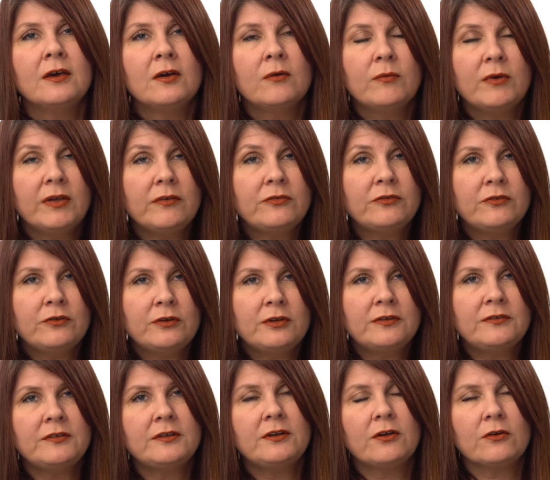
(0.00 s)
We have
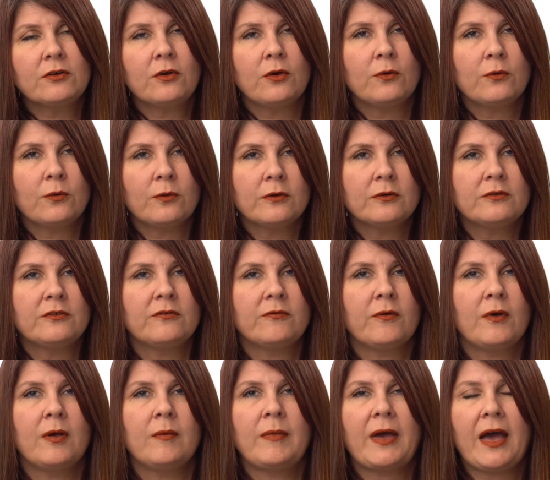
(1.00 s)
students in our cohorts
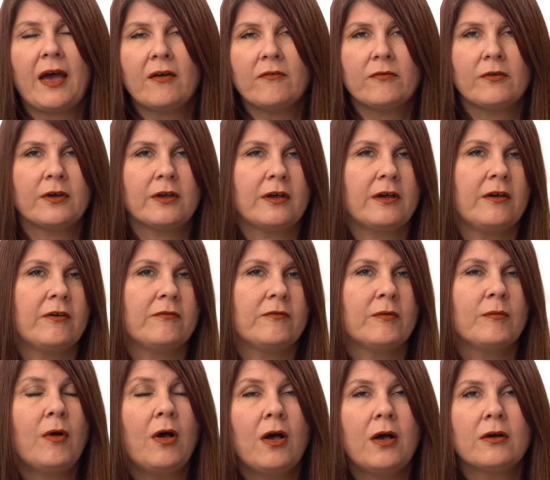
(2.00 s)
from Africa,
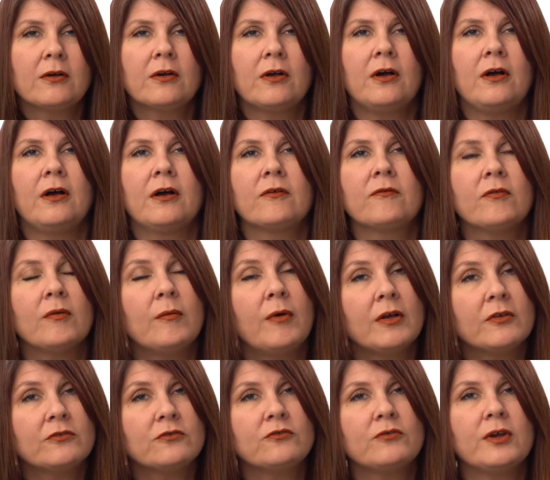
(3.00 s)
from Hong Kong, from
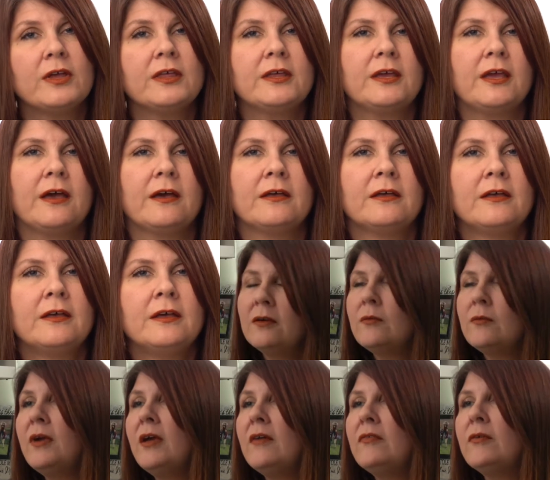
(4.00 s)
Australia.
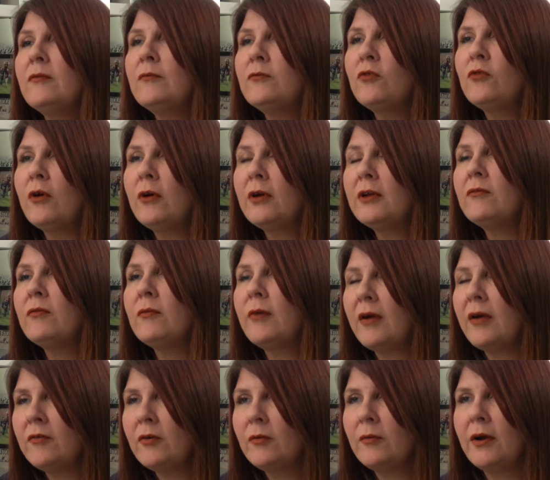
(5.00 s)
We have them drawing from
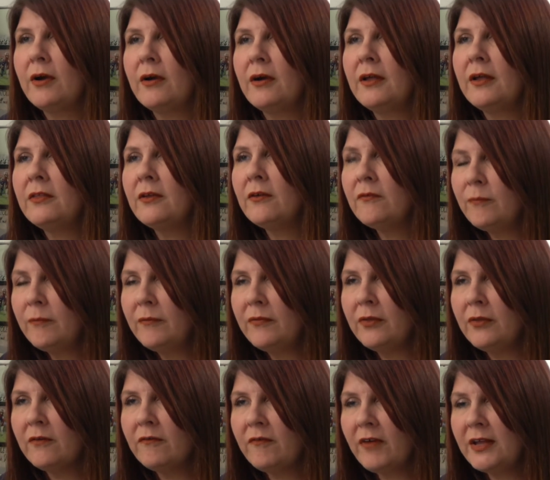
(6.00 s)
everywhere, and
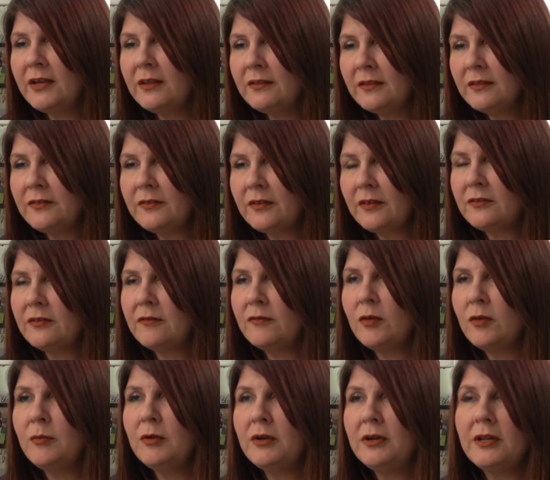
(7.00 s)
they're finding this sense of
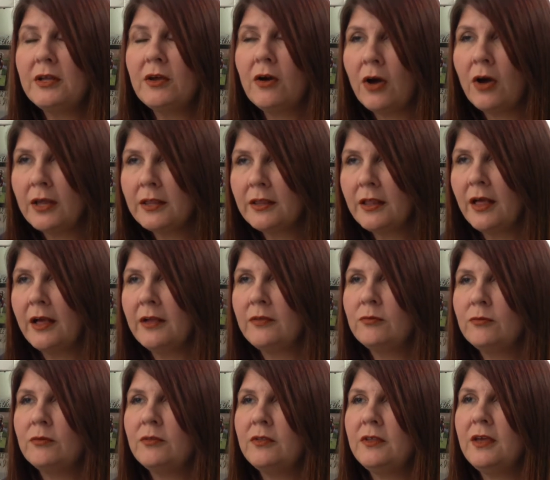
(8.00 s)
community online
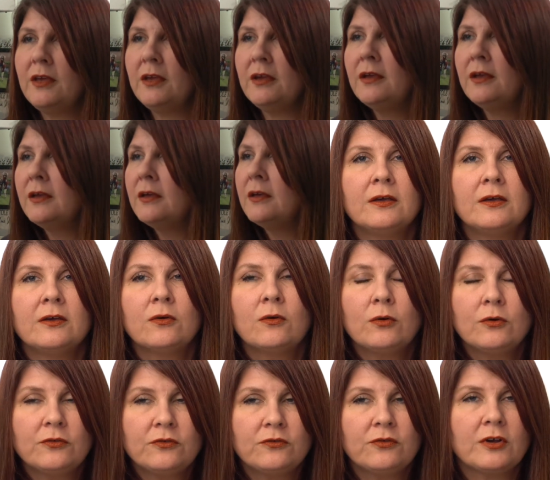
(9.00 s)
through the
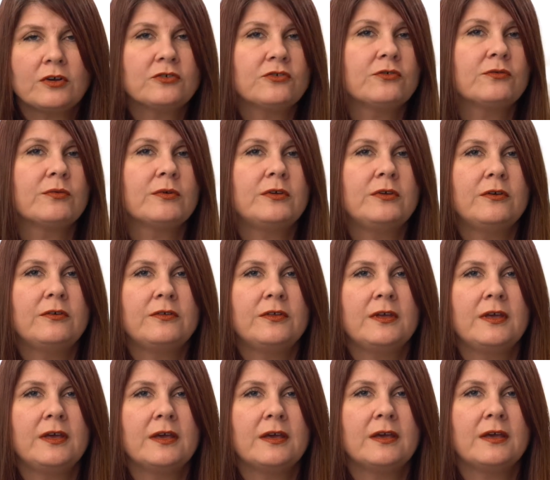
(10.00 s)
course structures we're
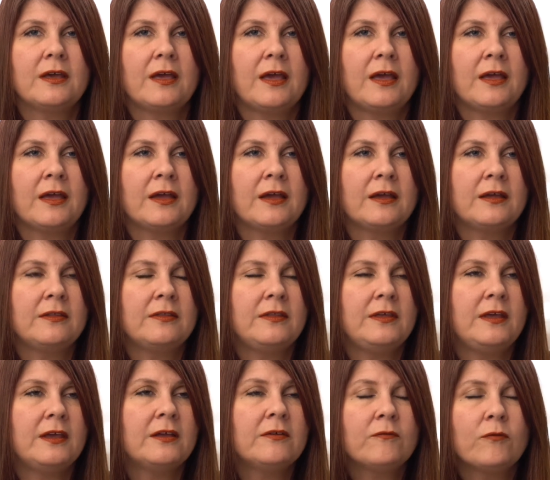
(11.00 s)
using and
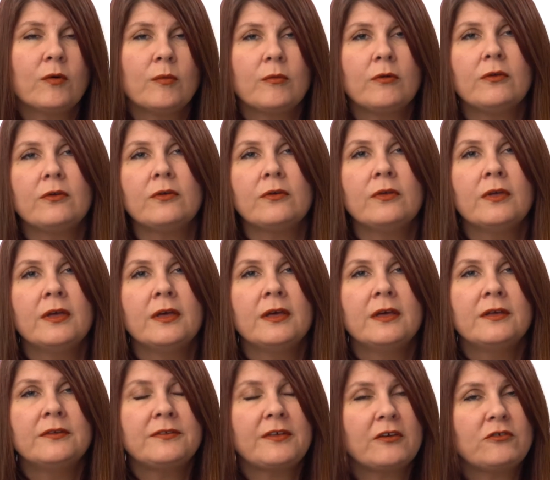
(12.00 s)
the informal
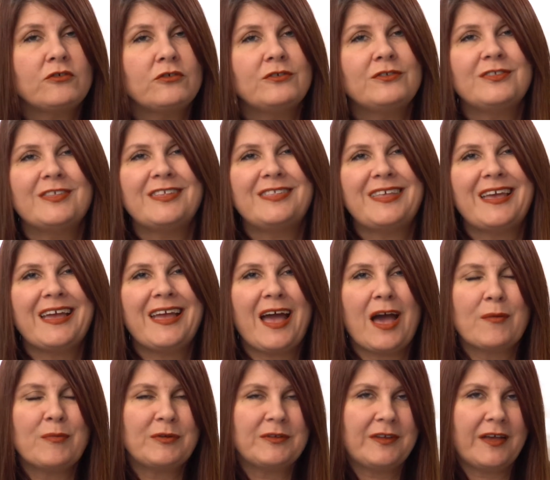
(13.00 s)
sessions that they
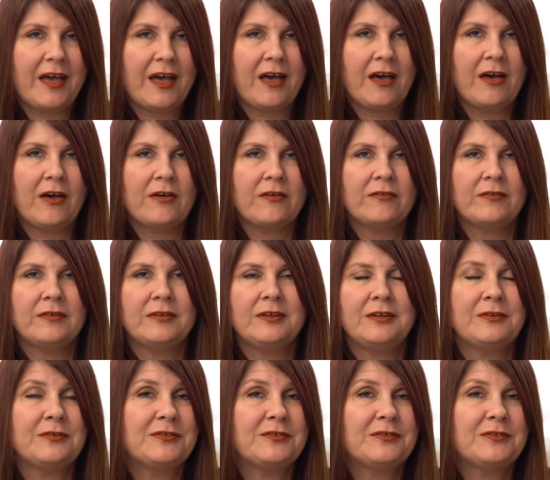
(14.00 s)
happen to have.